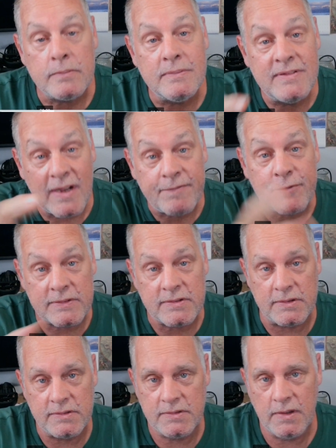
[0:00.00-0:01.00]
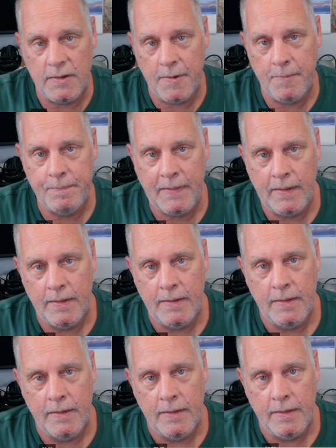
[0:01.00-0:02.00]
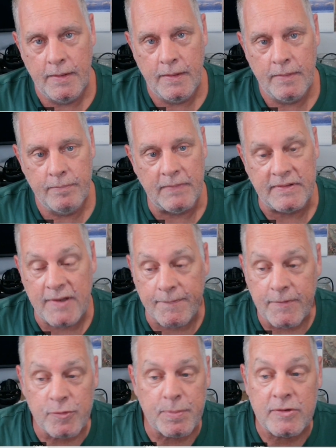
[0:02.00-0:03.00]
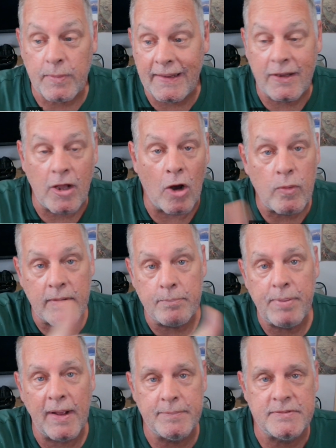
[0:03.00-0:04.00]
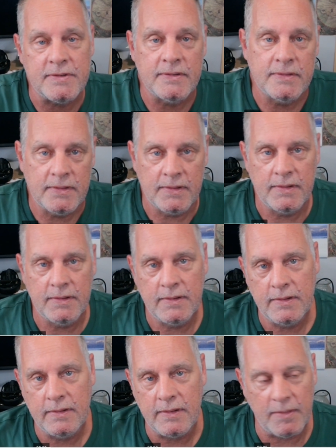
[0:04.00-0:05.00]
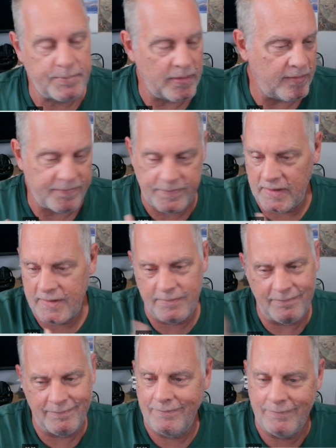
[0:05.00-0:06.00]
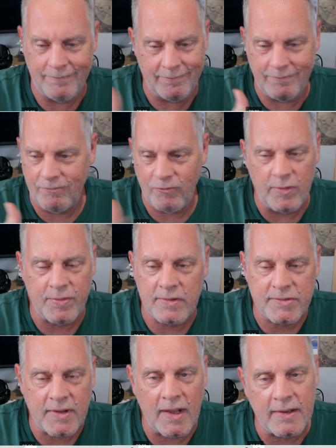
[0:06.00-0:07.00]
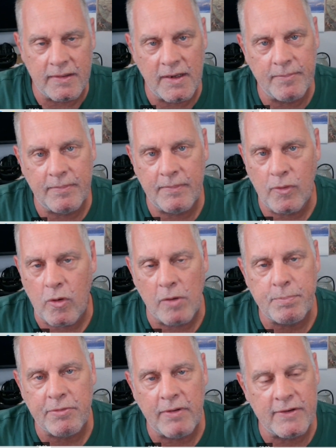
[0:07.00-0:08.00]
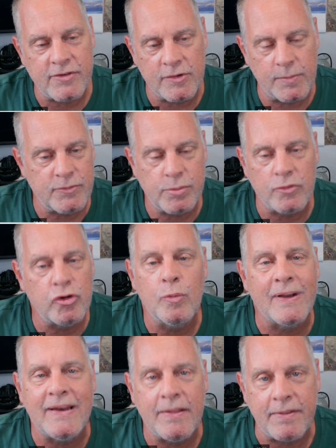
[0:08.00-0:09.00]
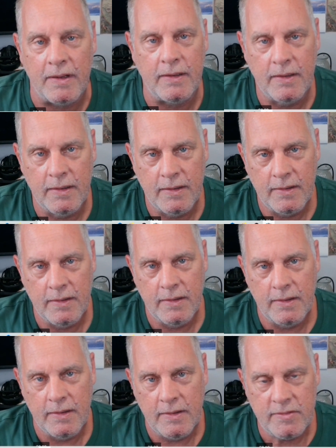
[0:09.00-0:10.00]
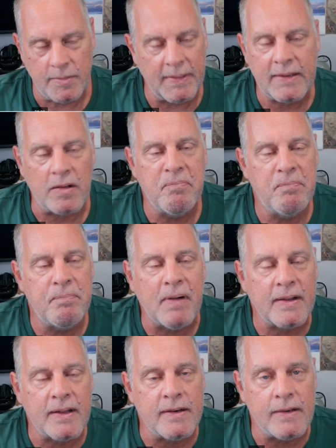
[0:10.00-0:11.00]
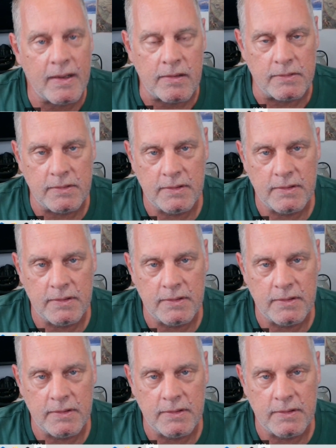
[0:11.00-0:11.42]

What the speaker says: differences. The difference between Coke and Pepsi. They're both fucking ruthless goddamn corporations which will do anything to make a fucking nickel.